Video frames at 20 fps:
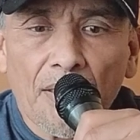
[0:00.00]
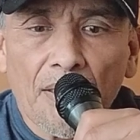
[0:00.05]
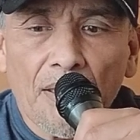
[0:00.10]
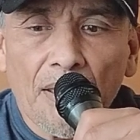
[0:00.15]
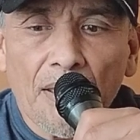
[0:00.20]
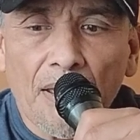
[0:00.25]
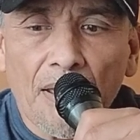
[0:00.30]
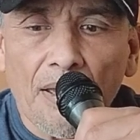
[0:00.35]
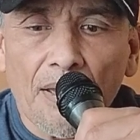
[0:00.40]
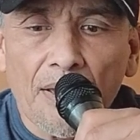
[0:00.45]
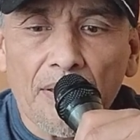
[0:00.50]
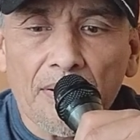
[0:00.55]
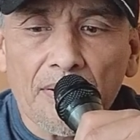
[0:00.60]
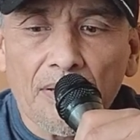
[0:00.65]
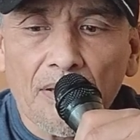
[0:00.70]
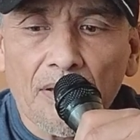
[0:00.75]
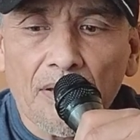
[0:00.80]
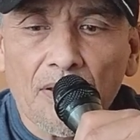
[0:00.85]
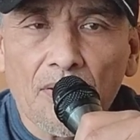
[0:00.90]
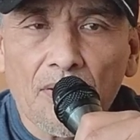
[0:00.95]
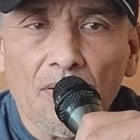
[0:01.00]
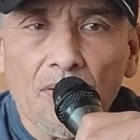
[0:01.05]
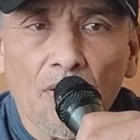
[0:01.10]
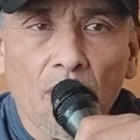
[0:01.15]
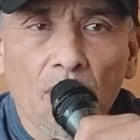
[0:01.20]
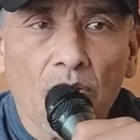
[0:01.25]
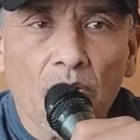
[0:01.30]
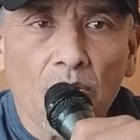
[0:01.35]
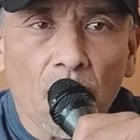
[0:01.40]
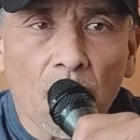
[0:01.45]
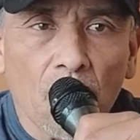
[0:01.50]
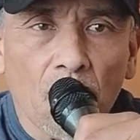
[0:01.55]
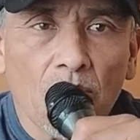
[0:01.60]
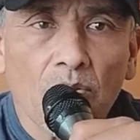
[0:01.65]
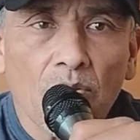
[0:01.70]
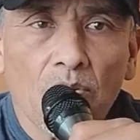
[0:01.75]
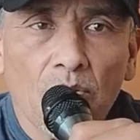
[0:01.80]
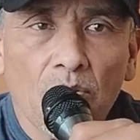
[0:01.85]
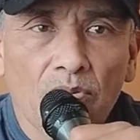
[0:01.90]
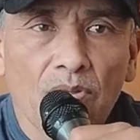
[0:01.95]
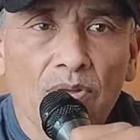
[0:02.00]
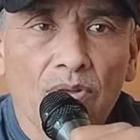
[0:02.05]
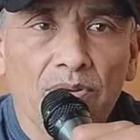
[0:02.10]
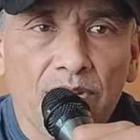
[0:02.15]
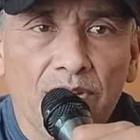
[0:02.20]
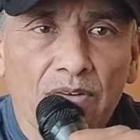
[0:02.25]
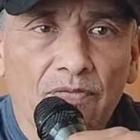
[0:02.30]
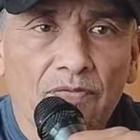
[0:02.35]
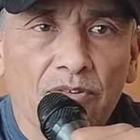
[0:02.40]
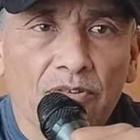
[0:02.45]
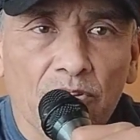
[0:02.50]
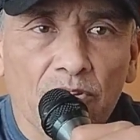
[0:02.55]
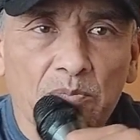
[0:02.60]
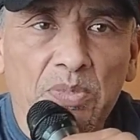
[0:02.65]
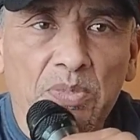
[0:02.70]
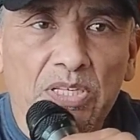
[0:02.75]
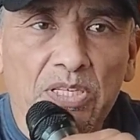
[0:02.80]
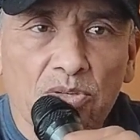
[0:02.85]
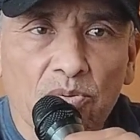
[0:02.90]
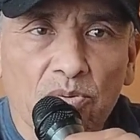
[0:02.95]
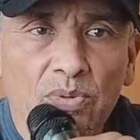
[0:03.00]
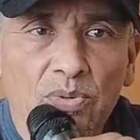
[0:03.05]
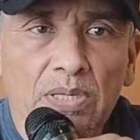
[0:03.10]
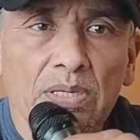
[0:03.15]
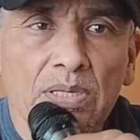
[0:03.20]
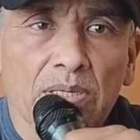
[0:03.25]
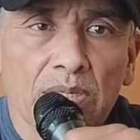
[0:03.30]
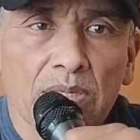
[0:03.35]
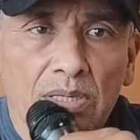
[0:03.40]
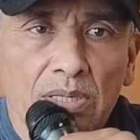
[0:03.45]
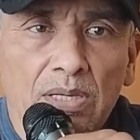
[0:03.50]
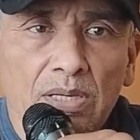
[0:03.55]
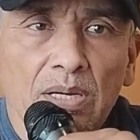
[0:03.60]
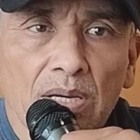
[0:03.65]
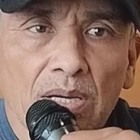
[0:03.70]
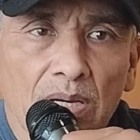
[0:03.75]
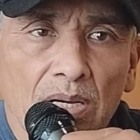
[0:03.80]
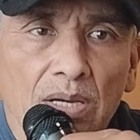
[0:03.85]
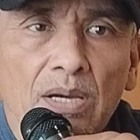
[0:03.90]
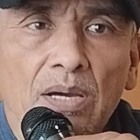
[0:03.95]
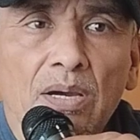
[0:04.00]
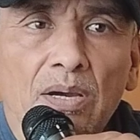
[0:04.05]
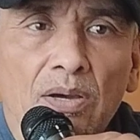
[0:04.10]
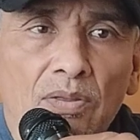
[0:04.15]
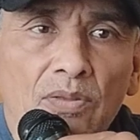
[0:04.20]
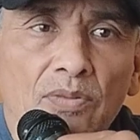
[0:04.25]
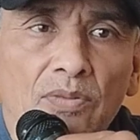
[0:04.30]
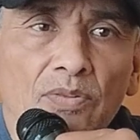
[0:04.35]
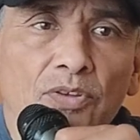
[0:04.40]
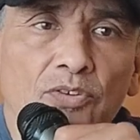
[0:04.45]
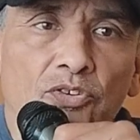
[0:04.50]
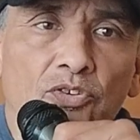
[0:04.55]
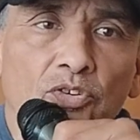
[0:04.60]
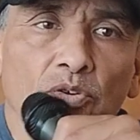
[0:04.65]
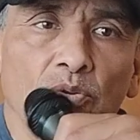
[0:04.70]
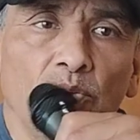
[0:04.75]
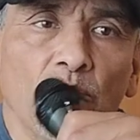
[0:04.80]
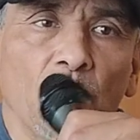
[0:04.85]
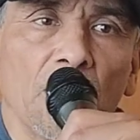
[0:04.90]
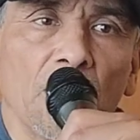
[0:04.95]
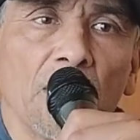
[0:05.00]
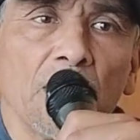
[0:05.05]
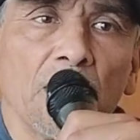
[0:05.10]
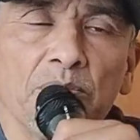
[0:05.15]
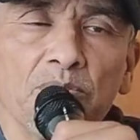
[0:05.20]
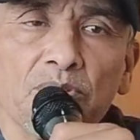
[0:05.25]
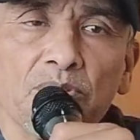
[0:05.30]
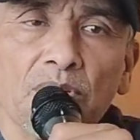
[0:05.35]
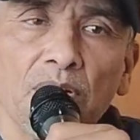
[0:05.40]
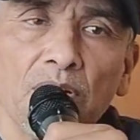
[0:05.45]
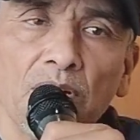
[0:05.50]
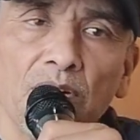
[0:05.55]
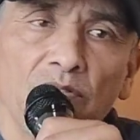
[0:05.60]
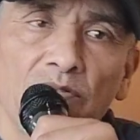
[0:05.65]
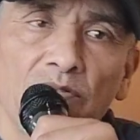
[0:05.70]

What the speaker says: and know the difference between the two realms of